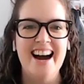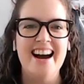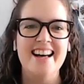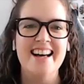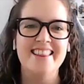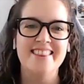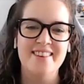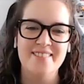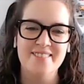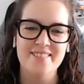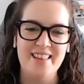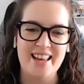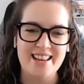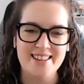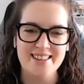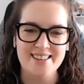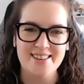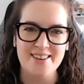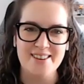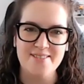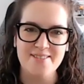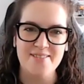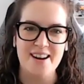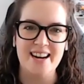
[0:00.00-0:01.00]
I love that
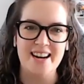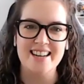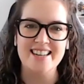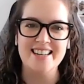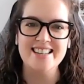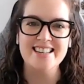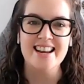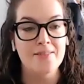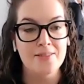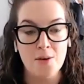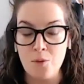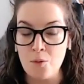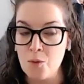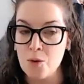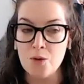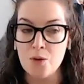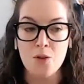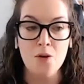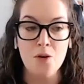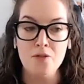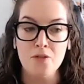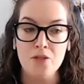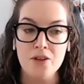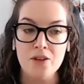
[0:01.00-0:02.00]
so much. The,
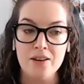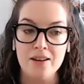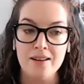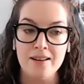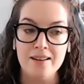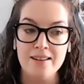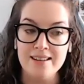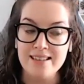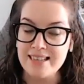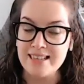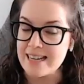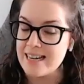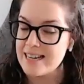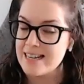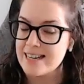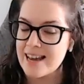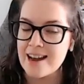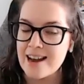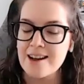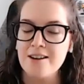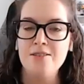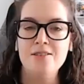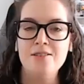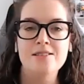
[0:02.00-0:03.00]
all of the
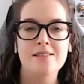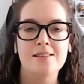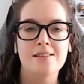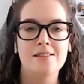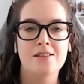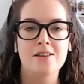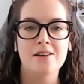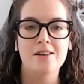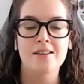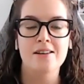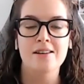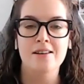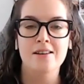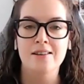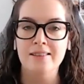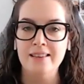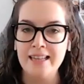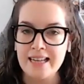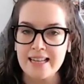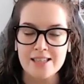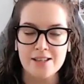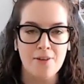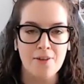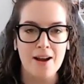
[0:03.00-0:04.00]
details, the
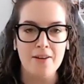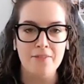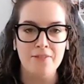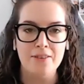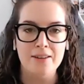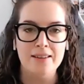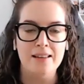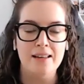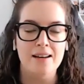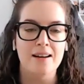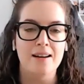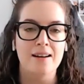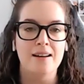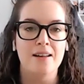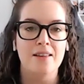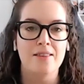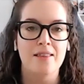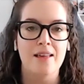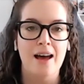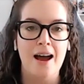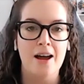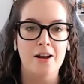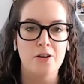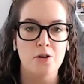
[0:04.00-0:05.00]
links for everything
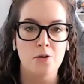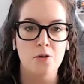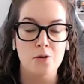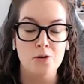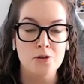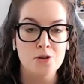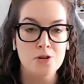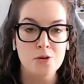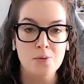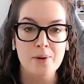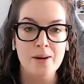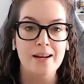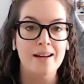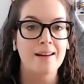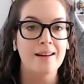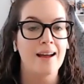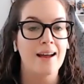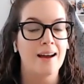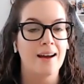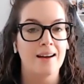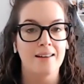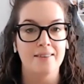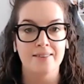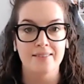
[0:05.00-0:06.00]
that you're doing
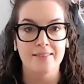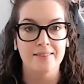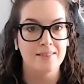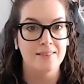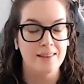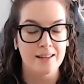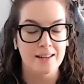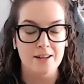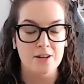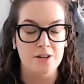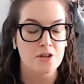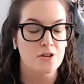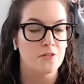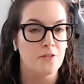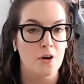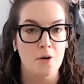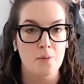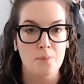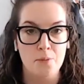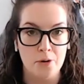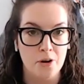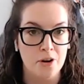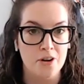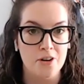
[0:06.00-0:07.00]
and the
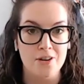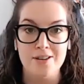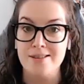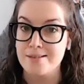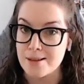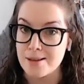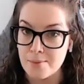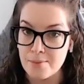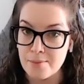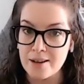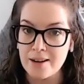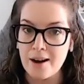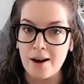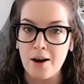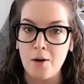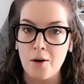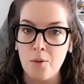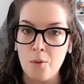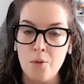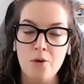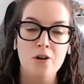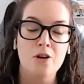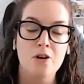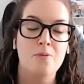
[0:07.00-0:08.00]
Introvertpreneur Summit are
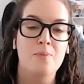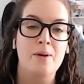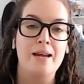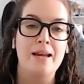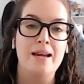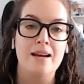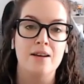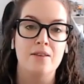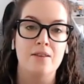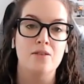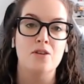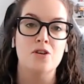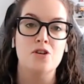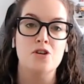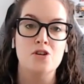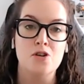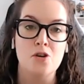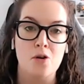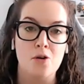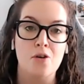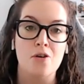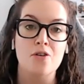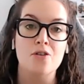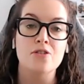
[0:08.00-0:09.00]
all going to be in the
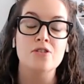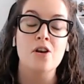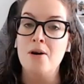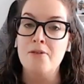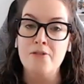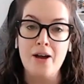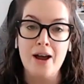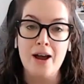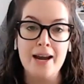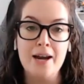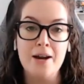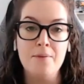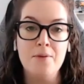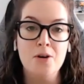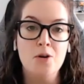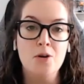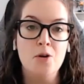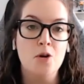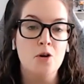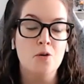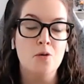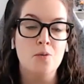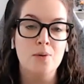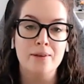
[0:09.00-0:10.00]
show notes. But for anyone
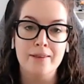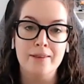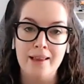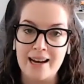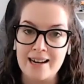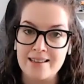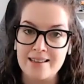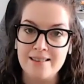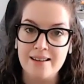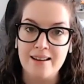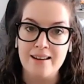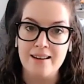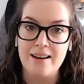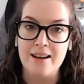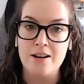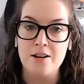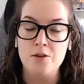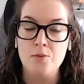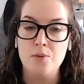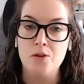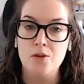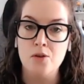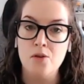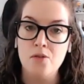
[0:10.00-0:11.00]
who would like to
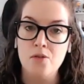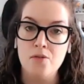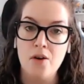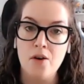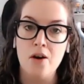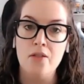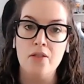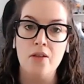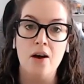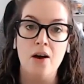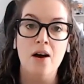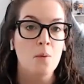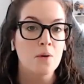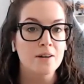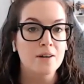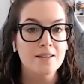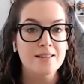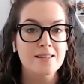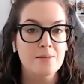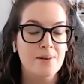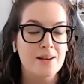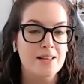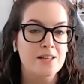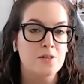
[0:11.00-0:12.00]
connect with you further, what
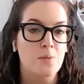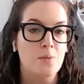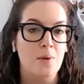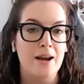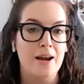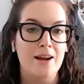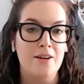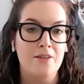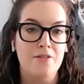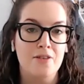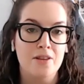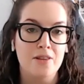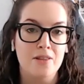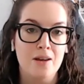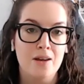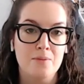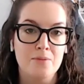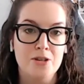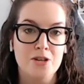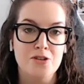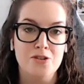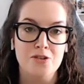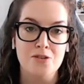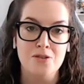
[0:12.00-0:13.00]
is the best way for them
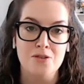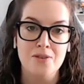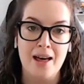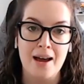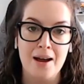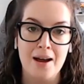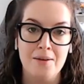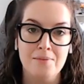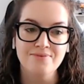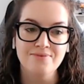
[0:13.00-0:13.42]
to do that?